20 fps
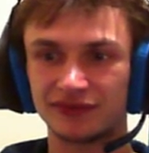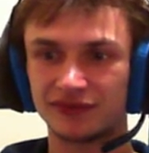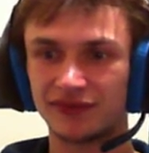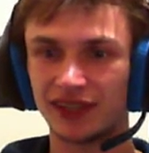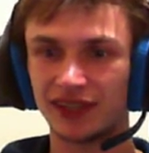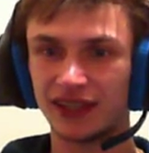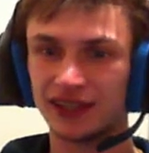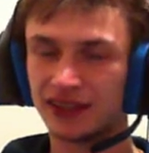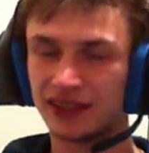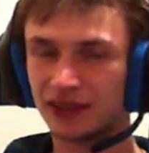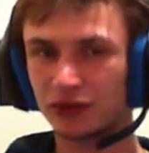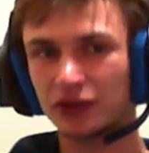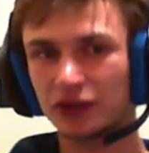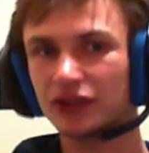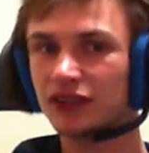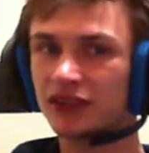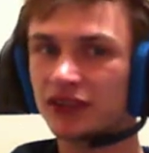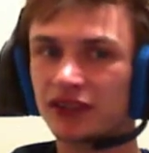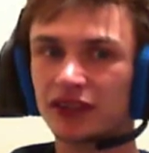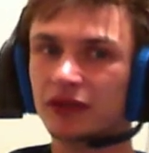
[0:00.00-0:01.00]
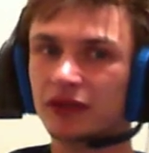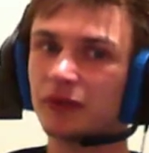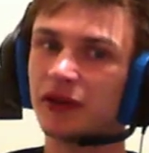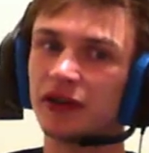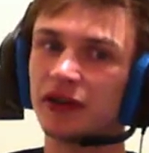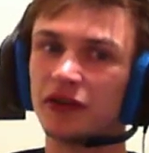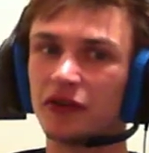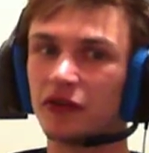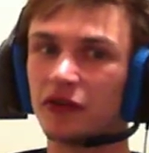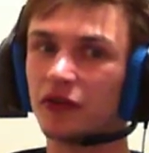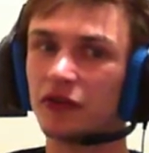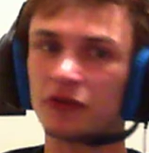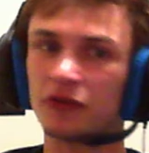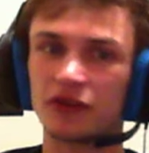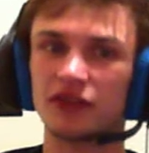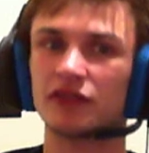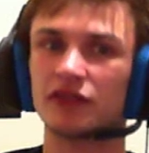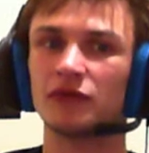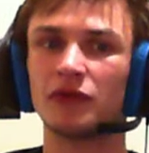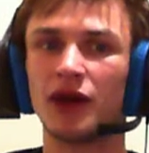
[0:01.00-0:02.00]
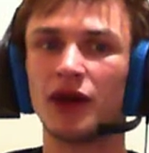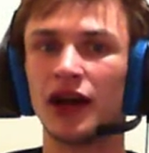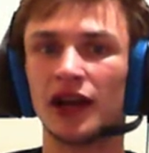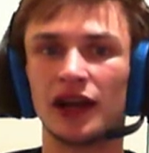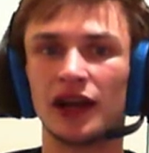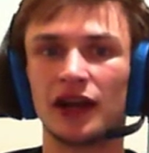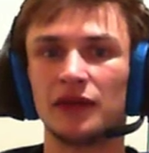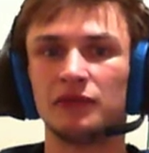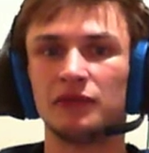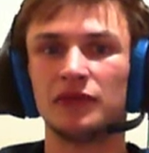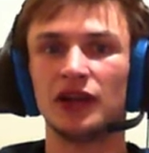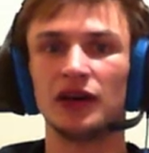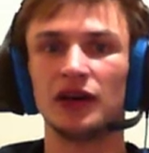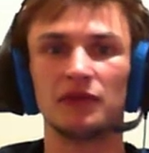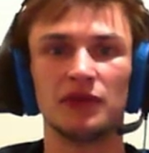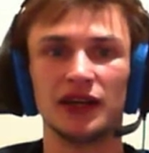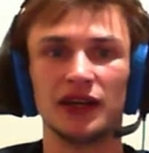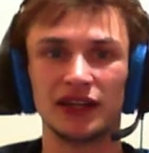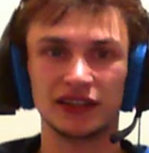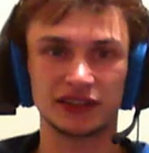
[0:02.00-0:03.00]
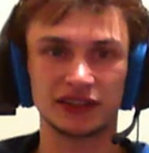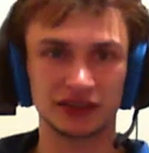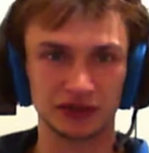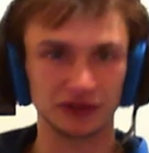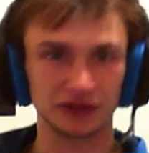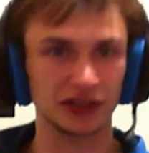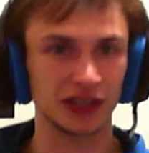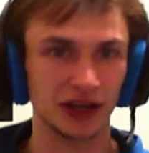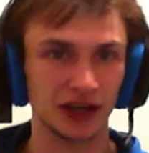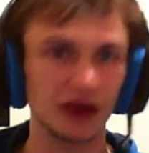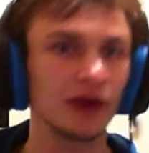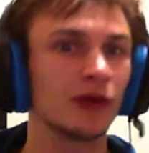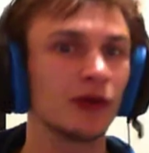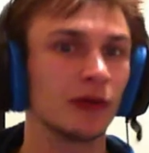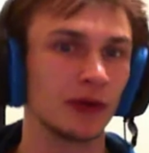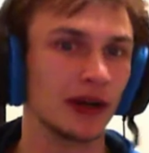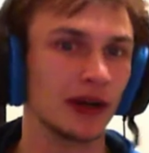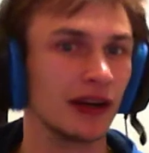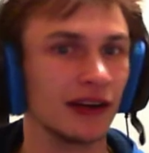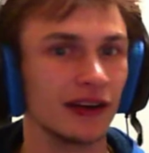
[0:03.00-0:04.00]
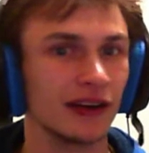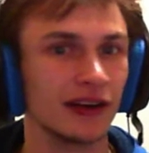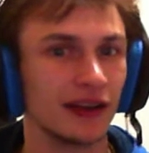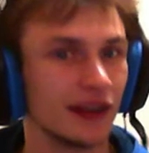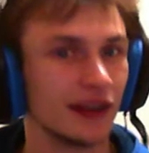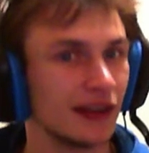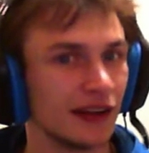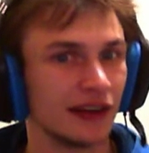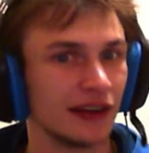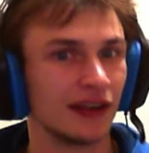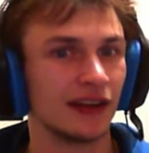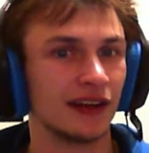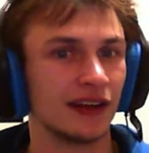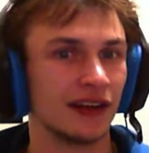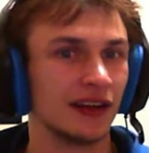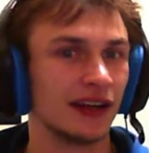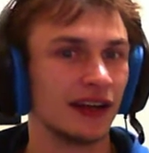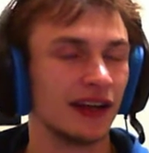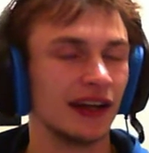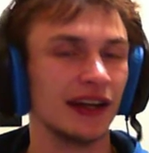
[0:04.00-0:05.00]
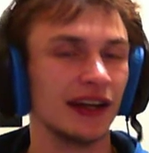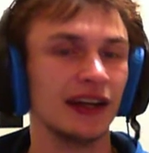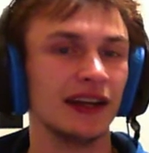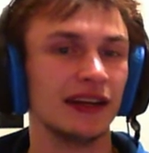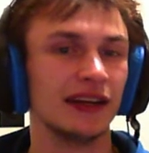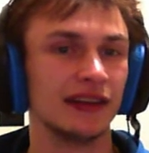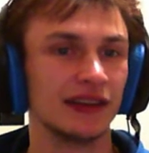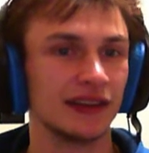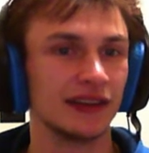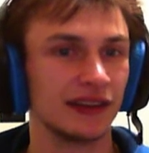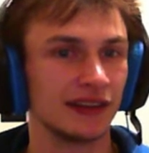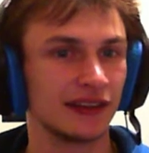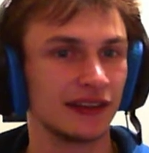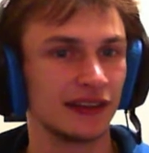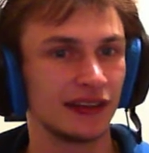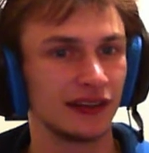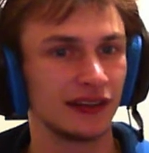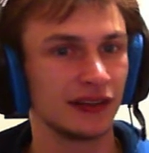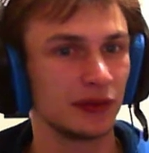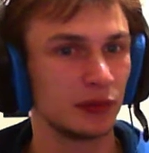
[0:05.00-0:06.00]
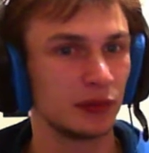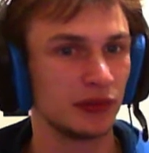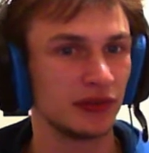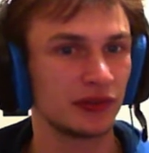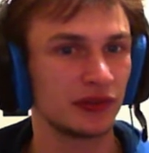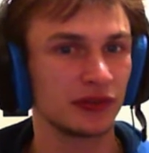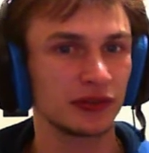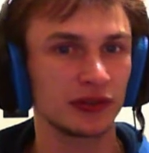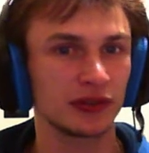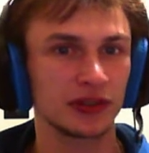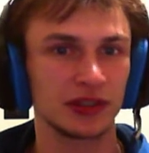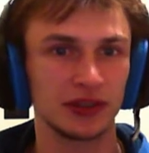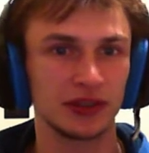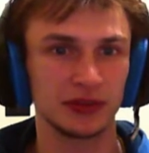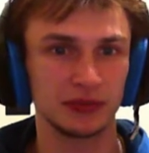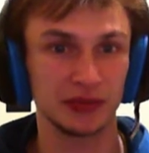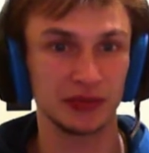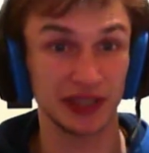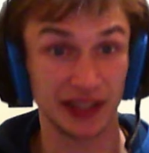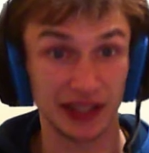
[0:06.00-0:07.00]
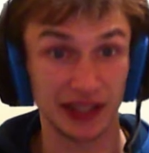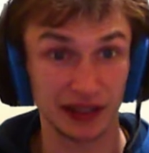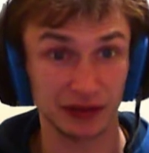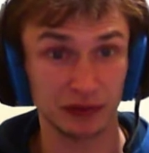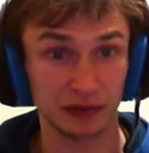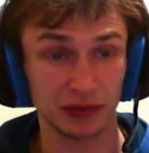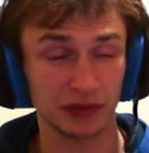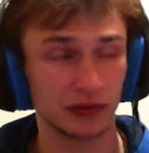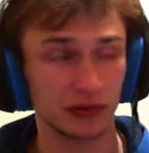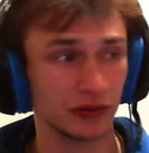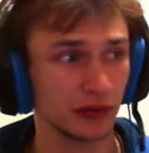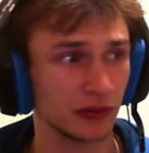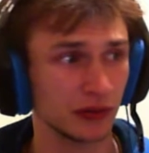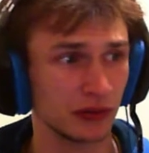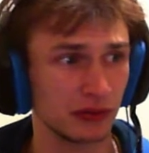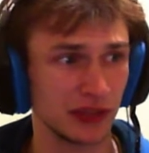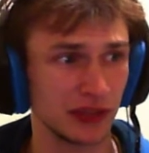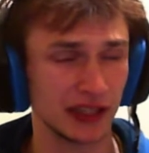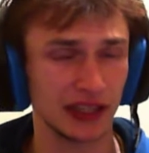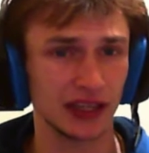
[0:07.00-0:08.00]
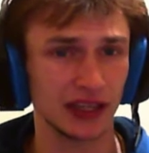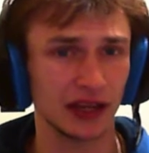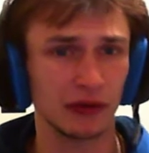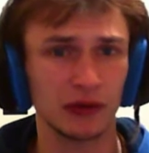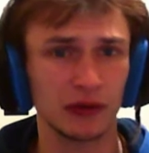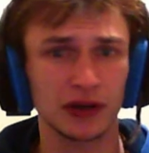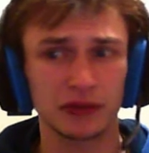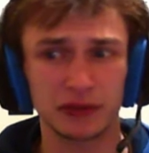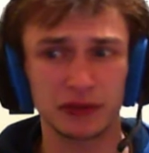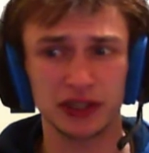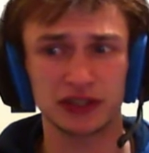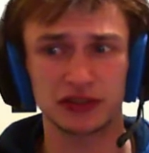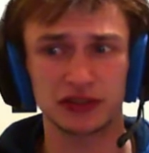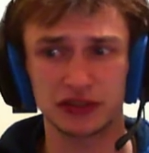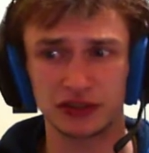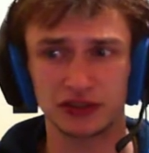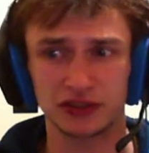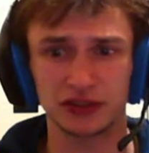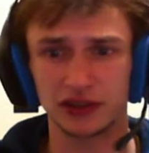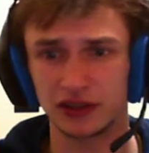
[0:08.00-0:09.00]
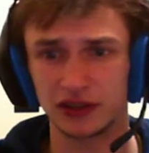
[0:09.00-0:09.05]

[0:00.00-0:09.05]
I want to talk about the reason why I'm not buying Sony hardware. And before we begin, I want to make sure